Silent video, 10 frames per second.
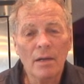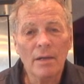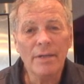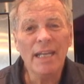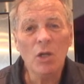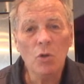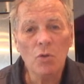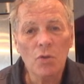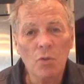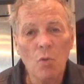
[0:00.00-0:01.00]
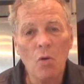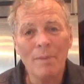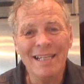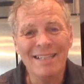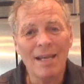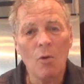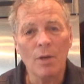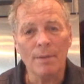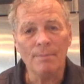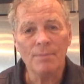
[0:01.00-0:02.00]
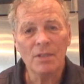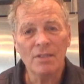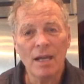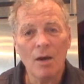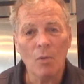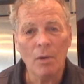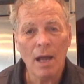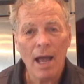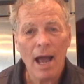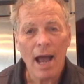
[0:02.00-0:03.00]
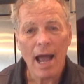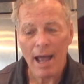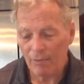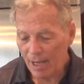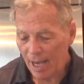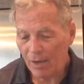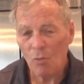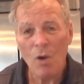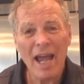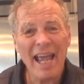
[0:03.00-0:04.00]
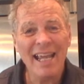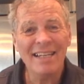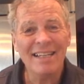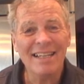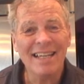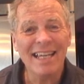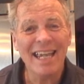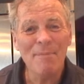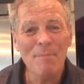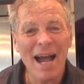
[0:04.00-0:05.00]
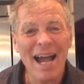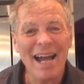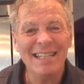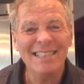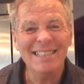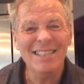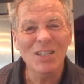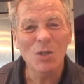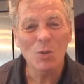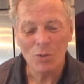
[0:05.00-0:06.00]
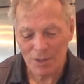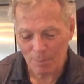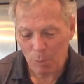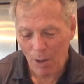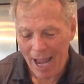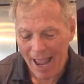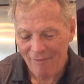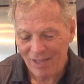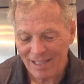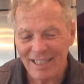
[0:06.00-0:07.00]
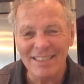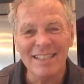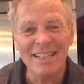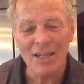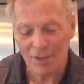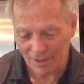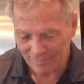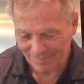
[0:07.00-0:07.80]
news won't be stolen. So I've got a way to keep my news private and secure. Look